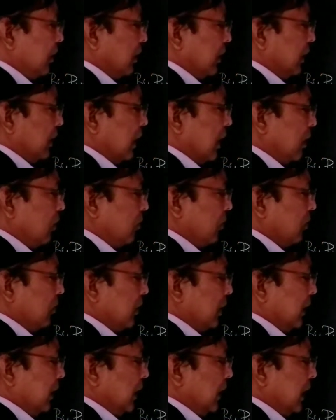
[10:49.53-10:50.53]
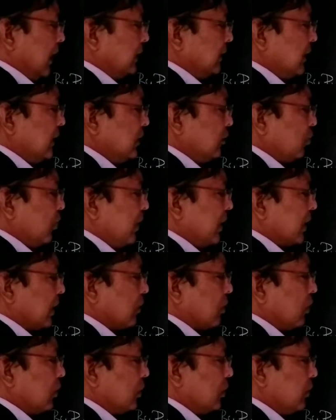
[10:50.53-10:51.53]
Now AC square
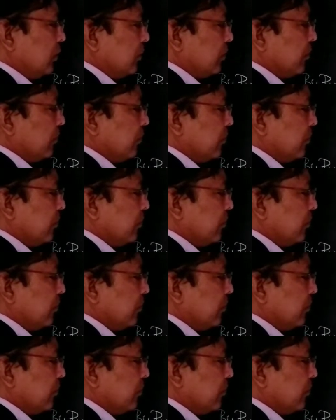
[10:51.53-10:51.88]
equal to